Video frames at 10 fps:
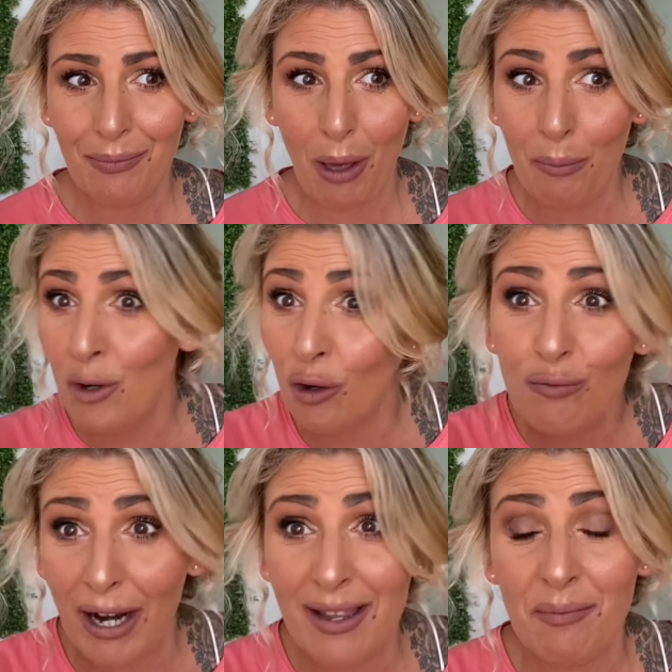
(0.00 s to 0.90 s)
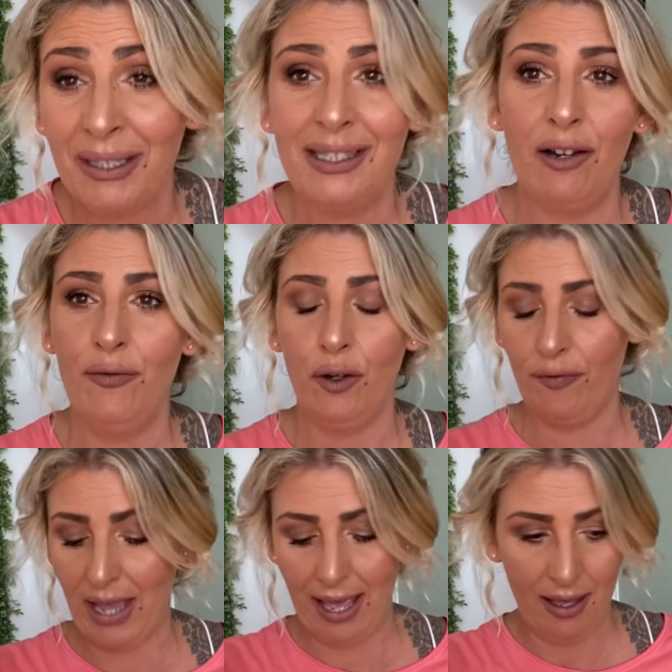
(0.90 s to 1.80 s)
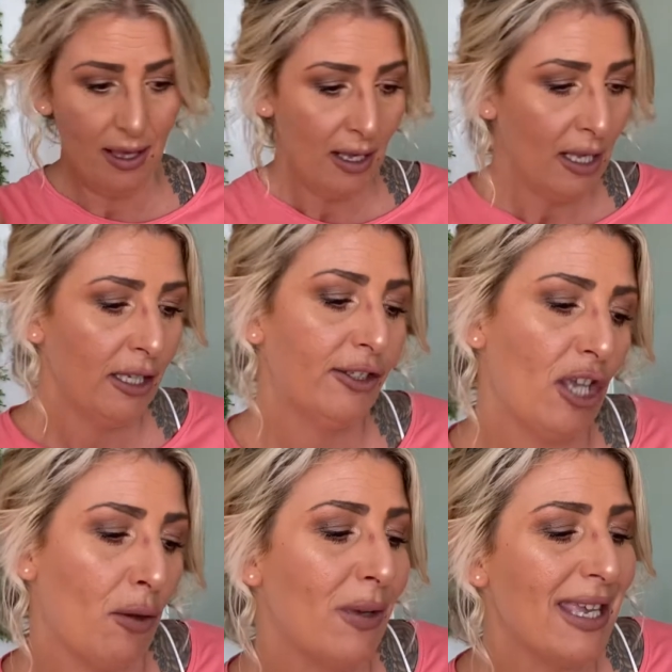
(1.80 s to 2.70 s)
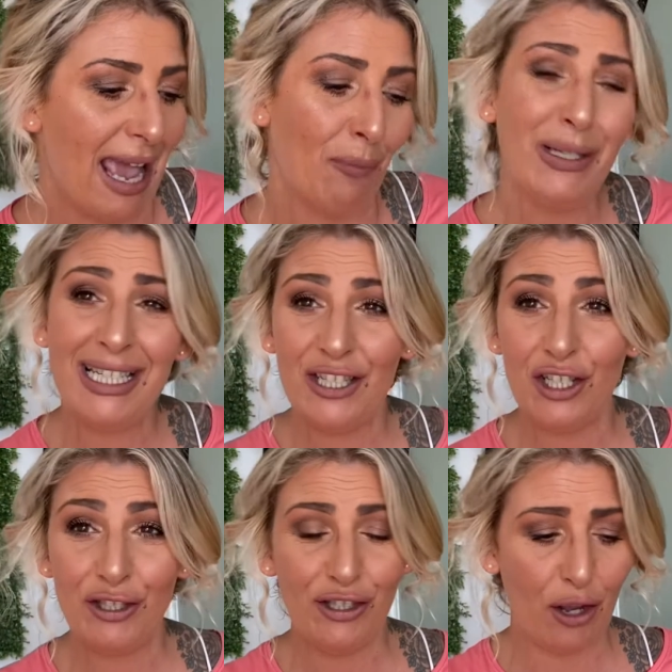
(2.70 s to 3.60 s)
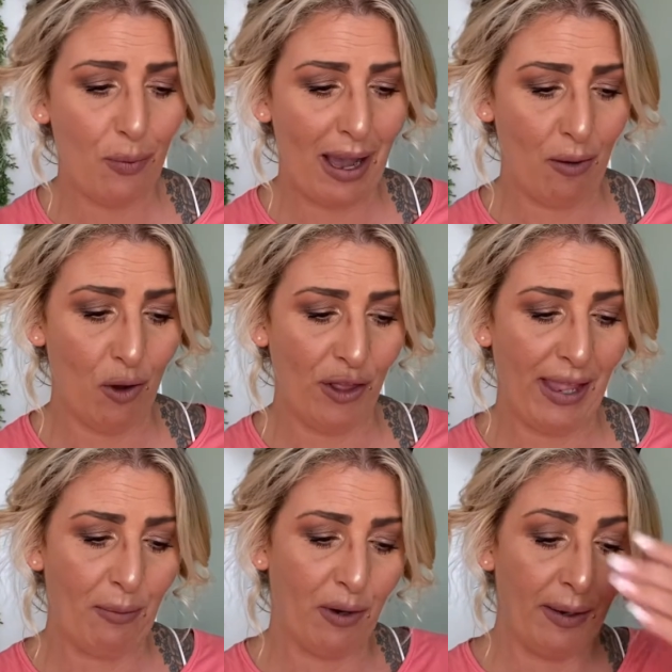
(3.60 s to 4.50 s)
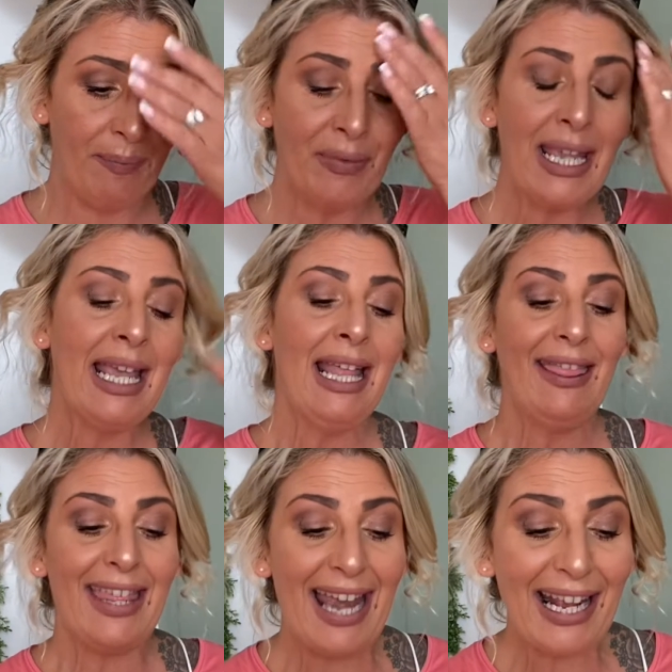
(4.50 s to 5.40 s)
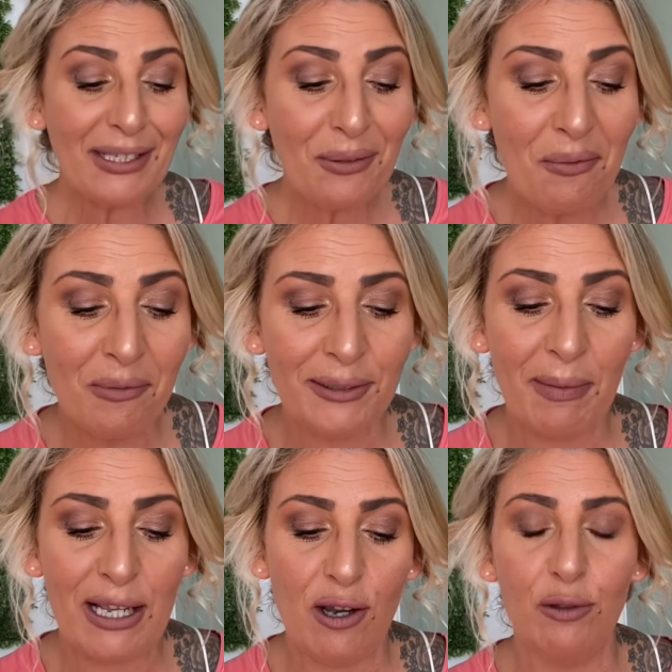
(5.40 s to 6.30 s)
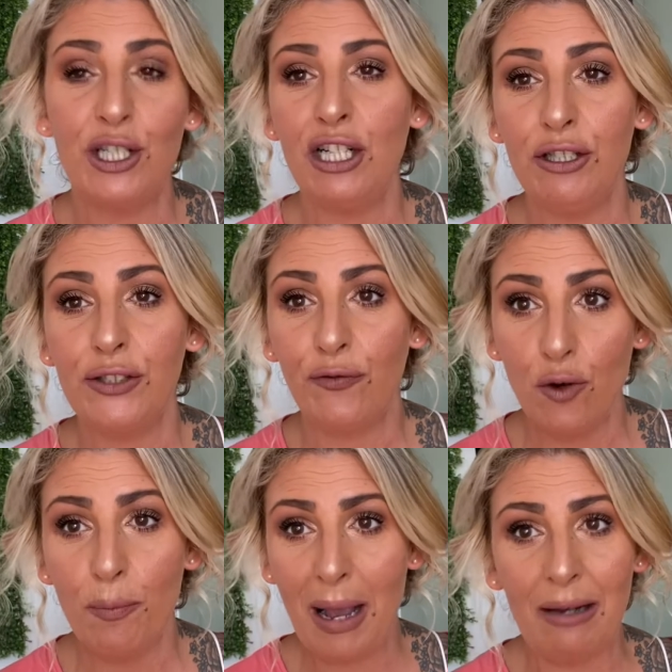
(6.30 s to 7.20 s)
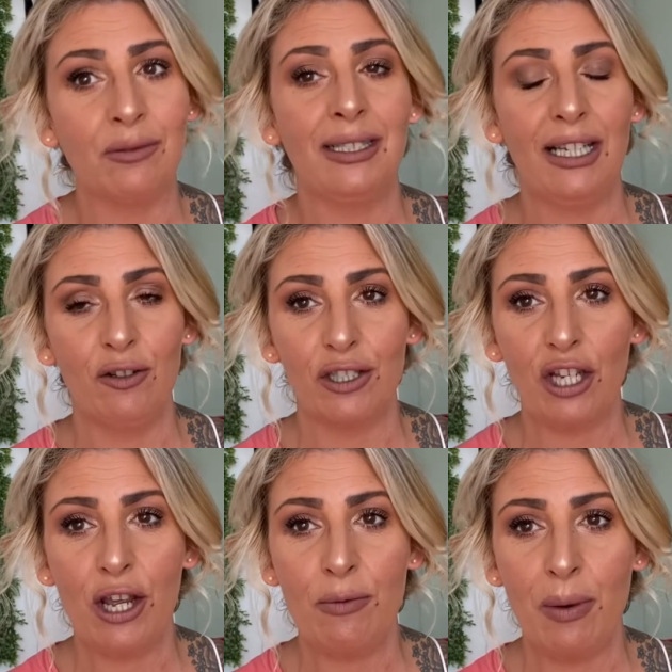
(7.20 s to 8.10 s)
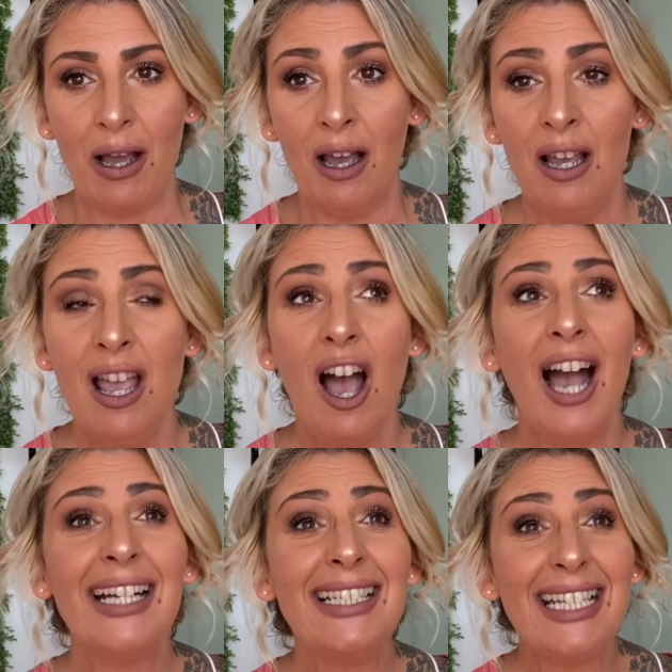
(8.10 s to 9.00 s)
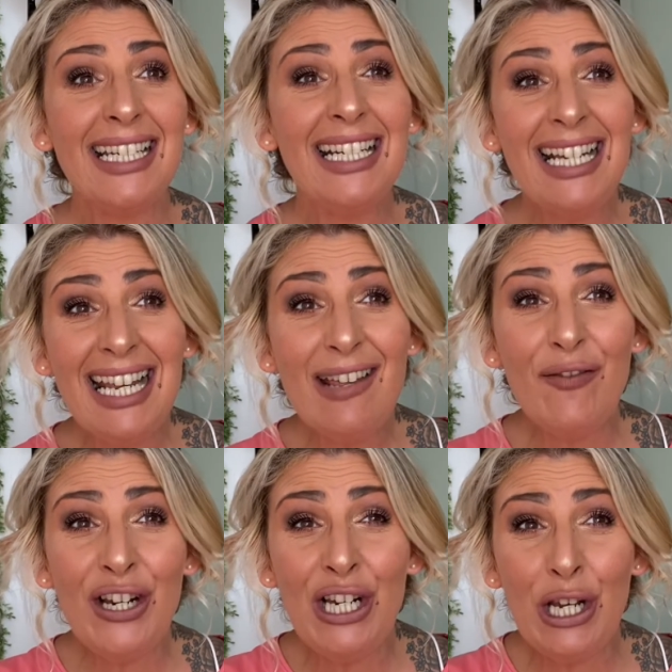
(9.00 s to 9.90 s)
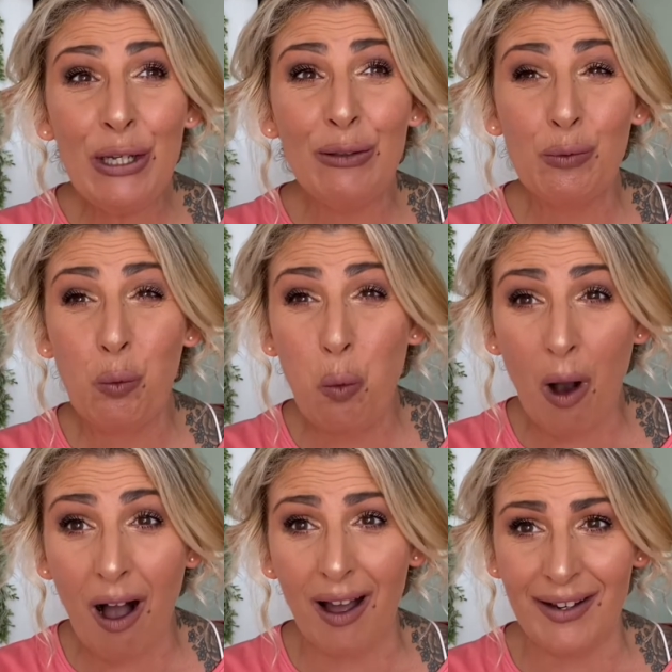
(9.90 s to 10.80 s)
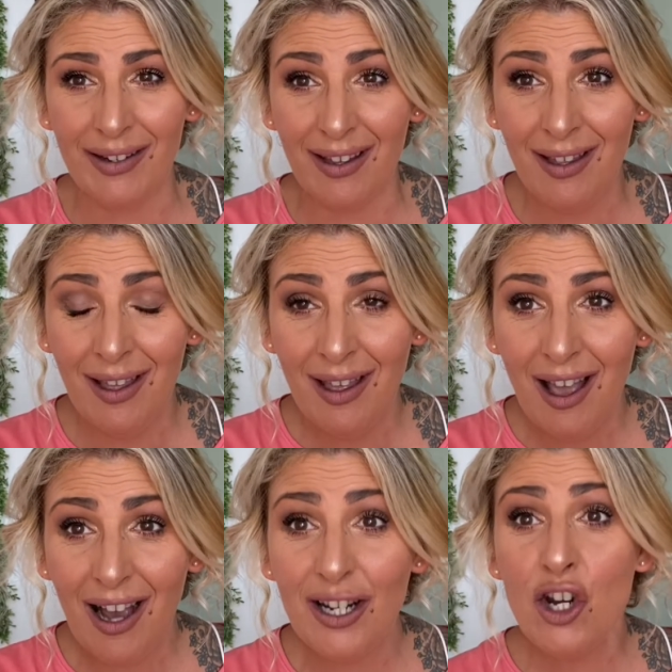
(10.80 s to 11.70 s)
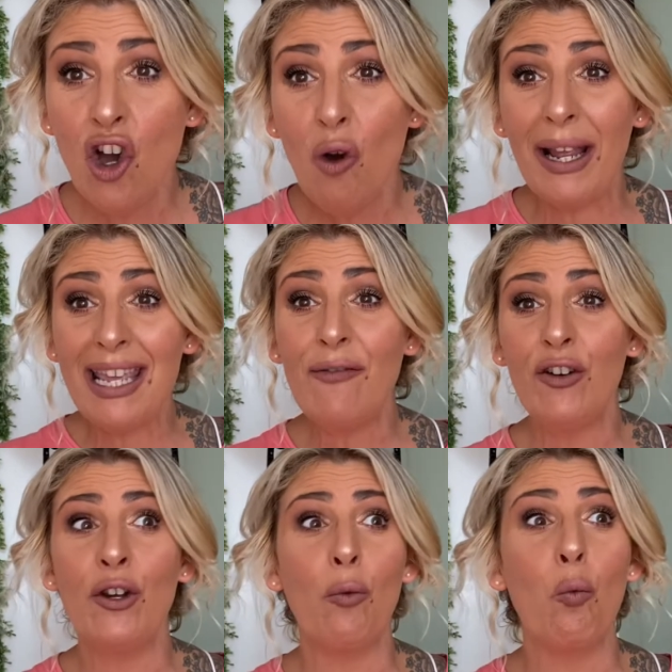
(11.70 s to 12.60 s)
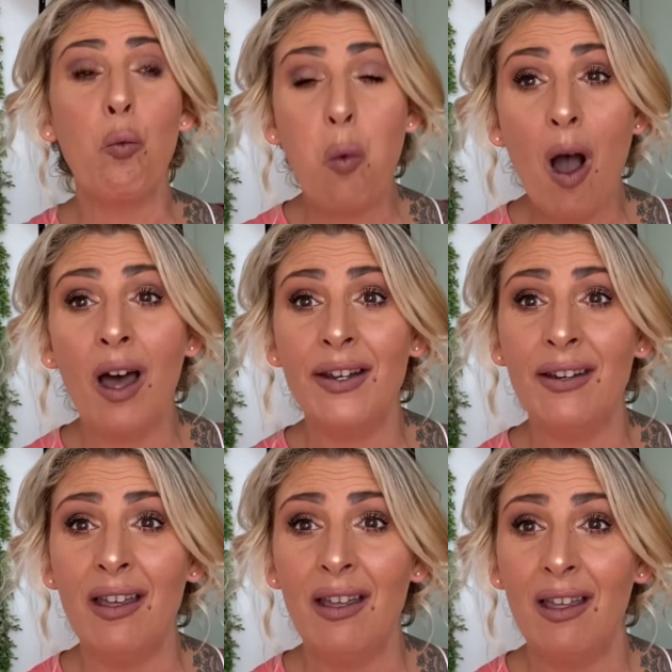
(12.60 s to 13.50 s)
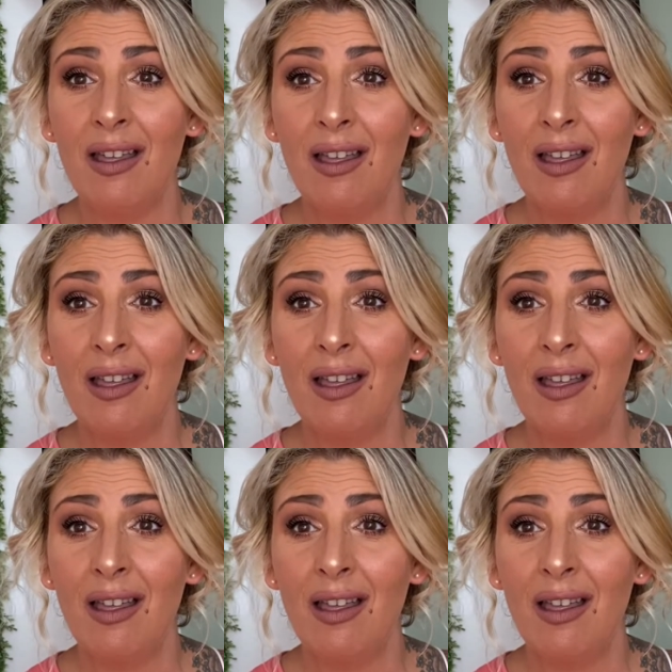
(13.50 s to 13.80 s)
I'm not writing myself off yet. So yeah, we didn't do so well on that one. The next one was my goal to lose 4 pounds in October. I didn't even lose one, not even 1